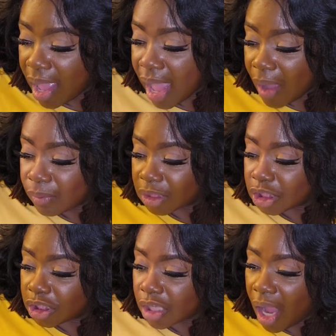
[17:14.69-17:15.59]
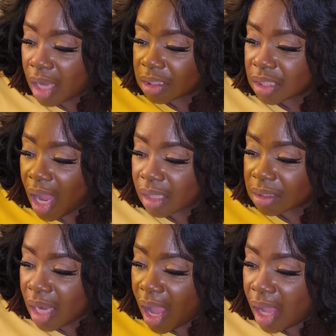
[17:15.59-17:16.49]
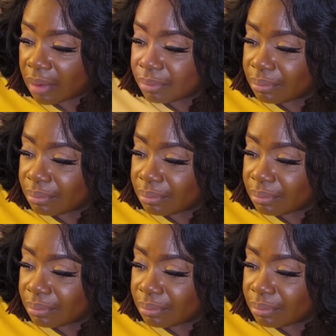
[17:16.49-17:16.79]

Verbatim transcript: I was shocked, shocked, shocked.